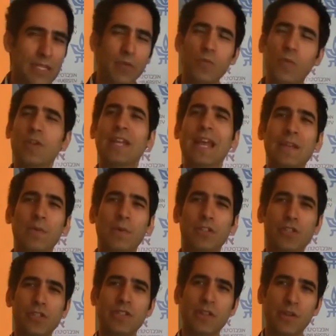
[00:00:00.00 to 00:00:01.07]
want anyone
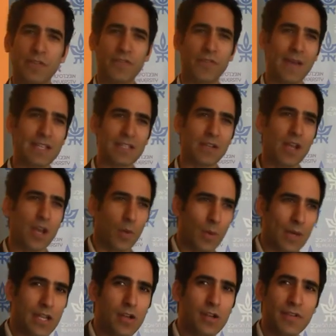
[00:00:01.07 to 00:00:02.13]
to use our information.
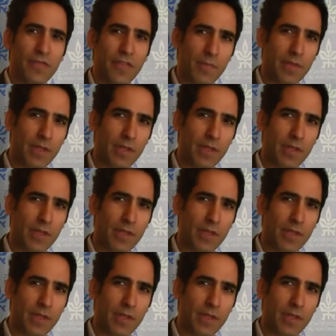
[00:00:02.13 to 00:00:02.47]
When you give them